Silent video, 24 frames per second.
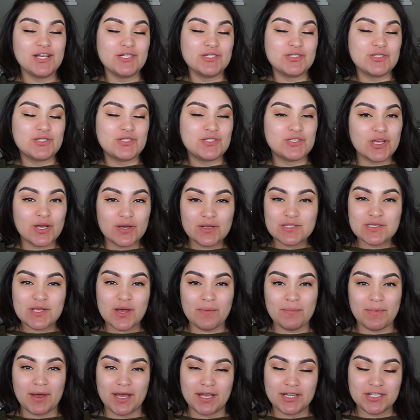
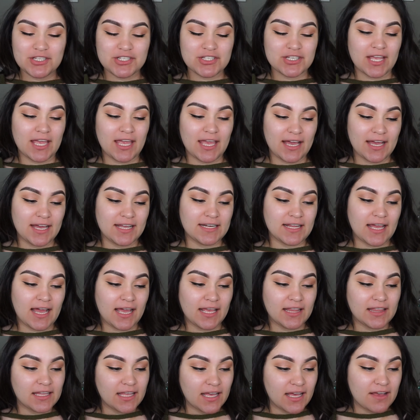so much, and
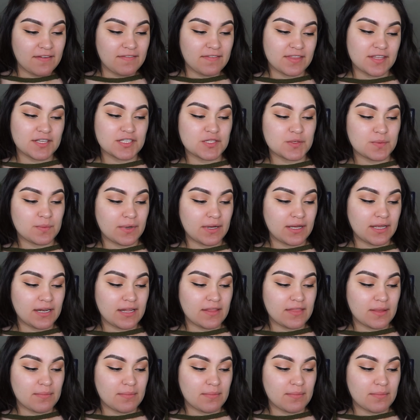I love this one,